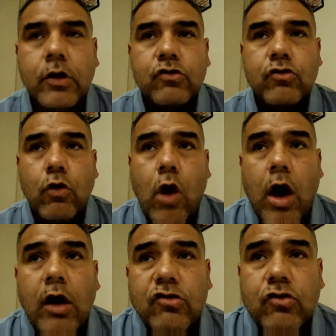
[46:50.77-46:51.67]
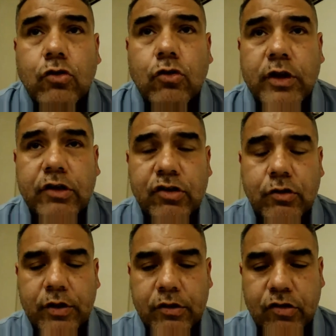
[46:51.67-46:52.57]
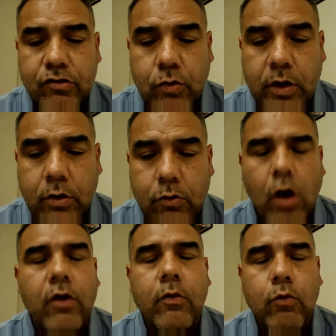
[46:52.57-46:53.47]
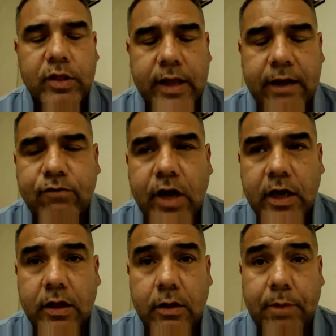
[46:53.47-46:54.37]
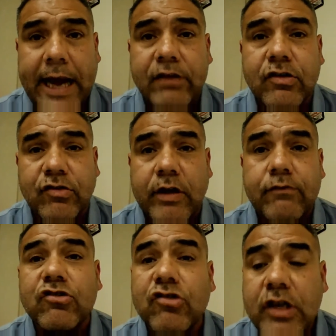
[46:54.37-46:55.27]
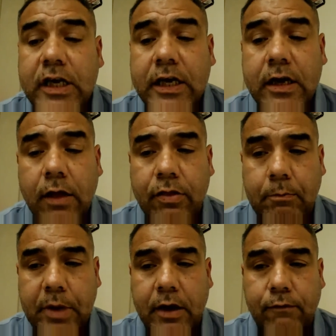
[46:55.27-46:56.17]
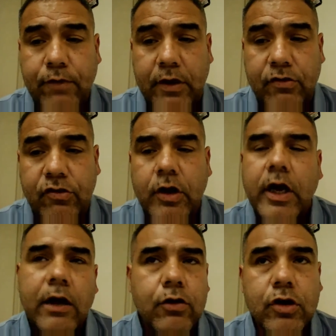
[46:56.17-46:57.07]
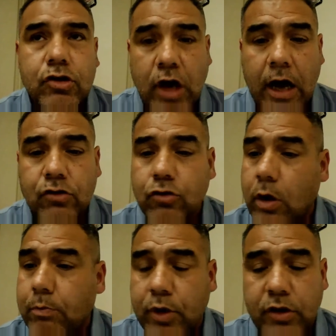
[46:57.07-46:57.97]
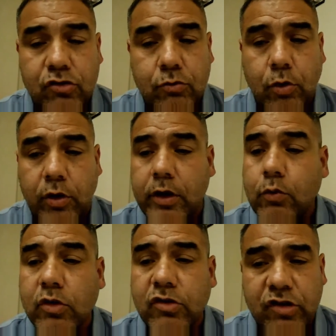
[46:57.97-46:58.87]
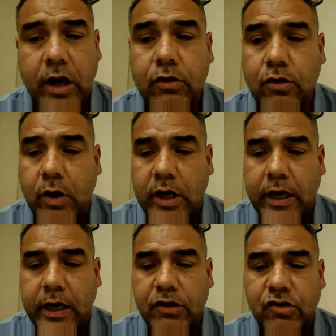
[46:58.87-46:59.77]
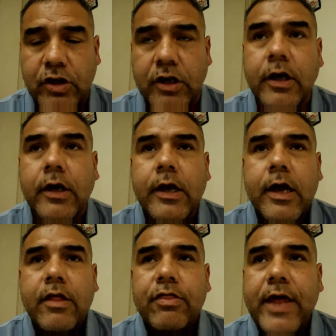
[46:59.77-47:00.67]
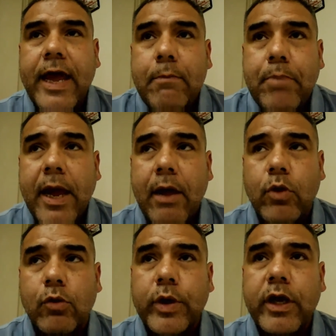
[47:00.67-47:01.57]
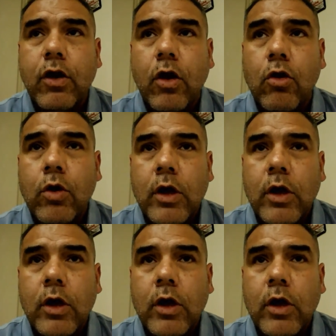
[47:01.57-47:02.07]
So our school this year, this is what they've done in the past, because they've seen the benefits. And you could talk to our principal. He will sell you on NHD. They pay, when we go,